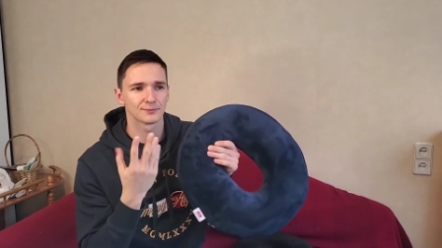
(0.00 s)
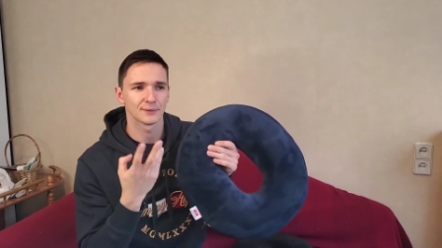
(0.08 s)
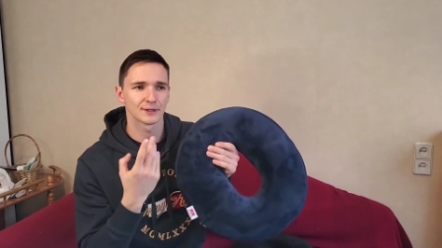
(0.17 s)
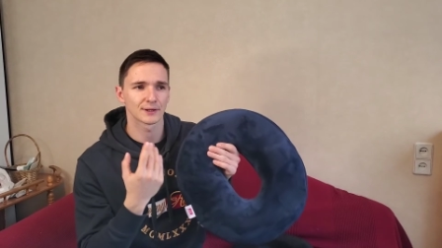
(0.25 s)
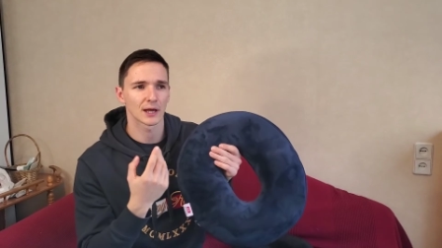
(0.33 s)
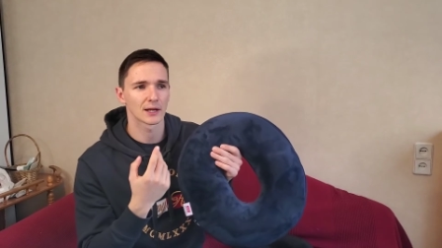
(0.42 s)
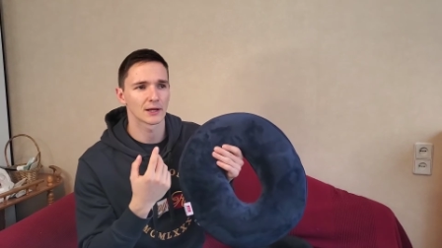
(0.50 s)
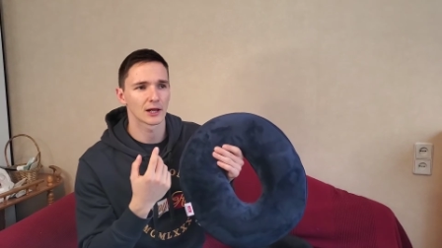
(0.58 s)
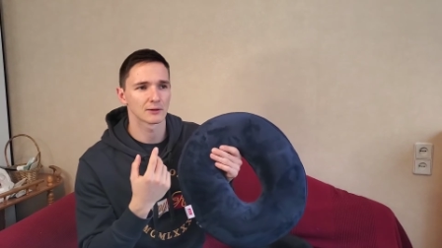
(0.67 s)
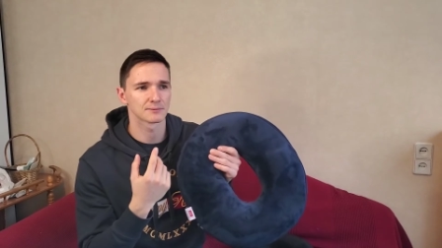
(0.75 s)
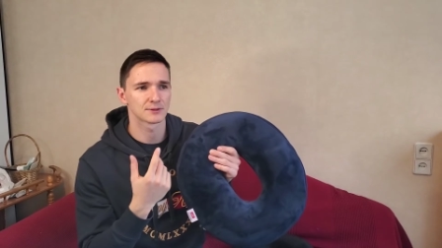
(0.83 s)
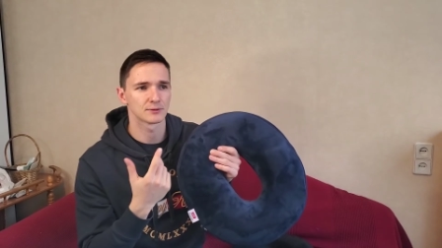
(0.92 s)
it kind of
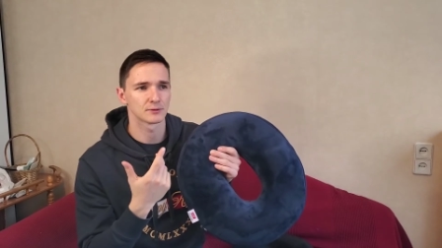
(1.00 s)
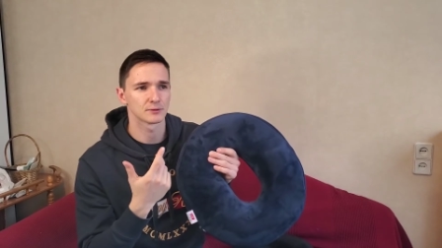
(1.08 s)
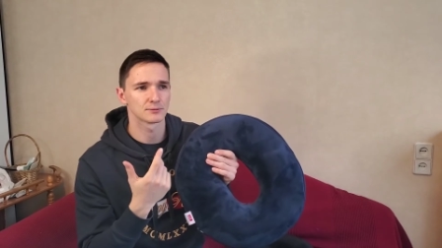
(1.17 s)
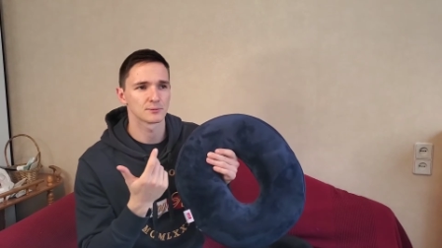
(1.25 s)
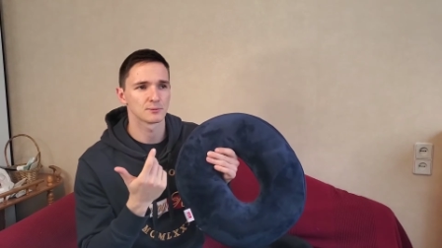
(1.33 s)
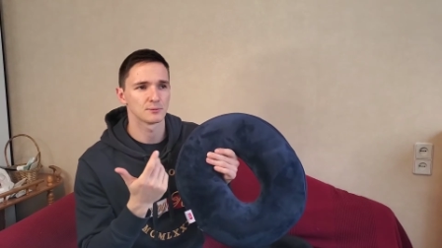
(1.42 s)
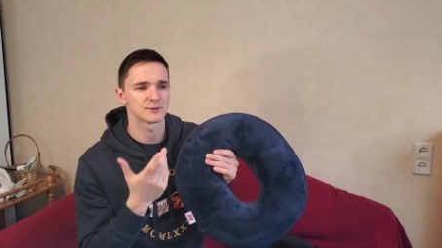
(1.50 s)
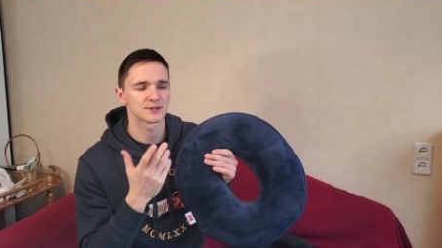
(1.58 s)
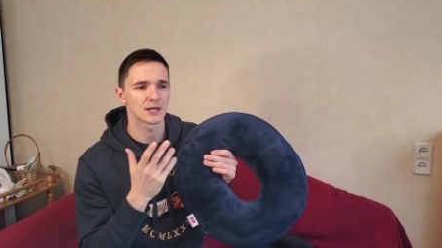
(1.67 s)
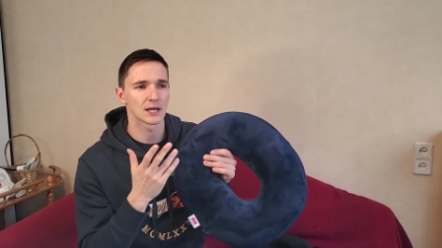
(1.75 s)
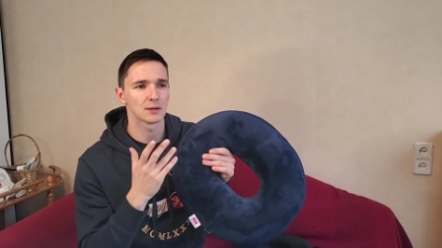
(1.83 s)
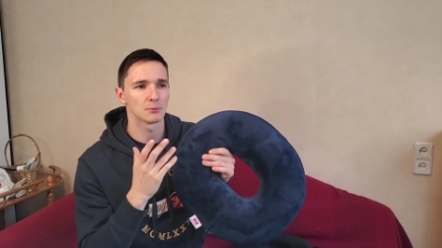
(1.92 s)
helps to
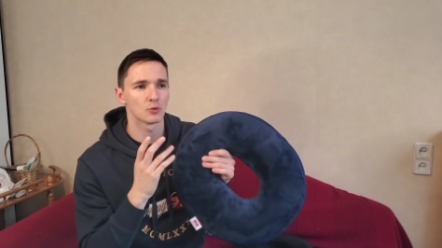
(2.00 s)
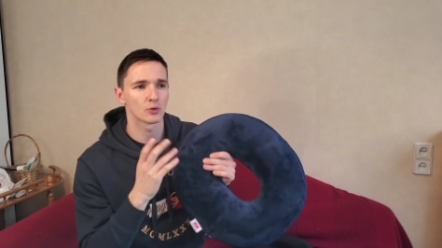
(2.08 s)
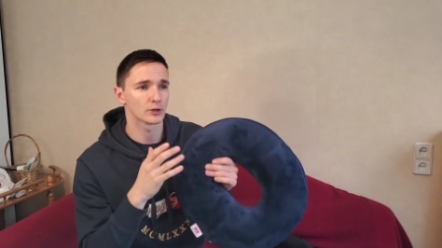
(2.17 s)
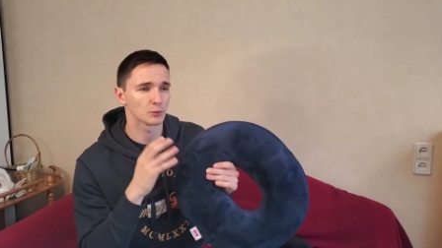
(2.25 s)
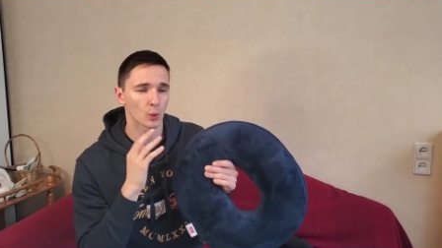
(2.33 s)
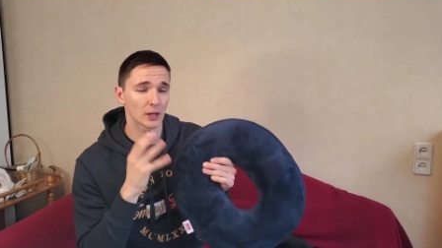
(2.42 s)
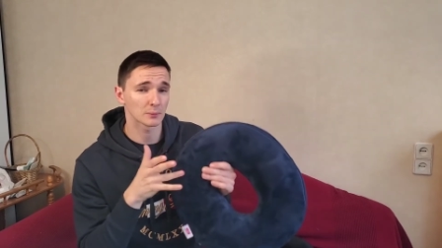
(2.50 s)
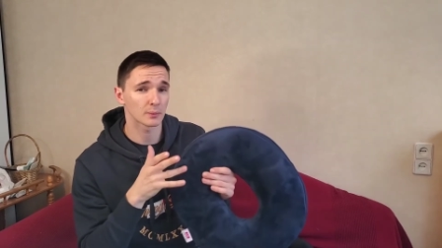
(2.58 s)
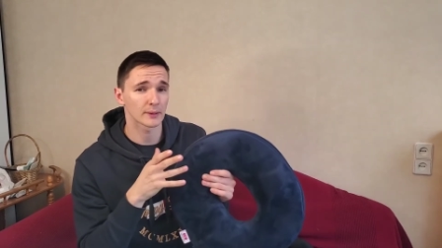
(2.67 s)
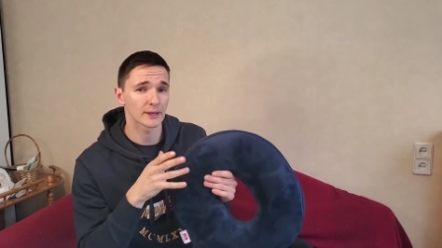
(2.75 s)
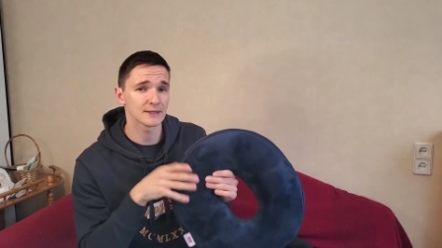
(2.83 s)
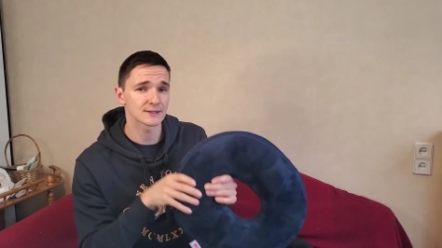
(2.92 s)
stay more in one
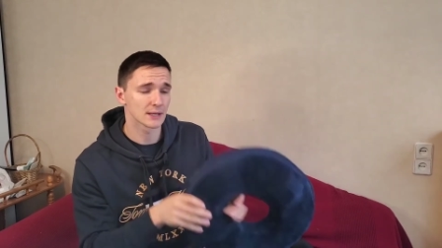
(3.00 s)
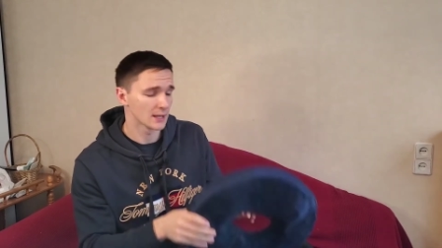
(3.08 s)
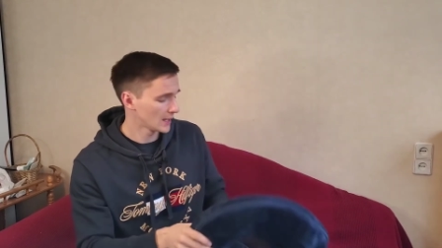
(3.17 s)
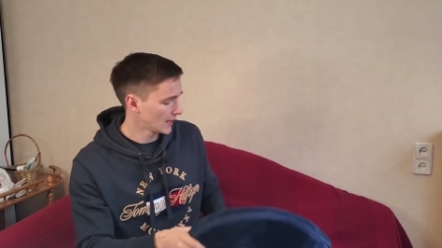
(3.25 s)
place.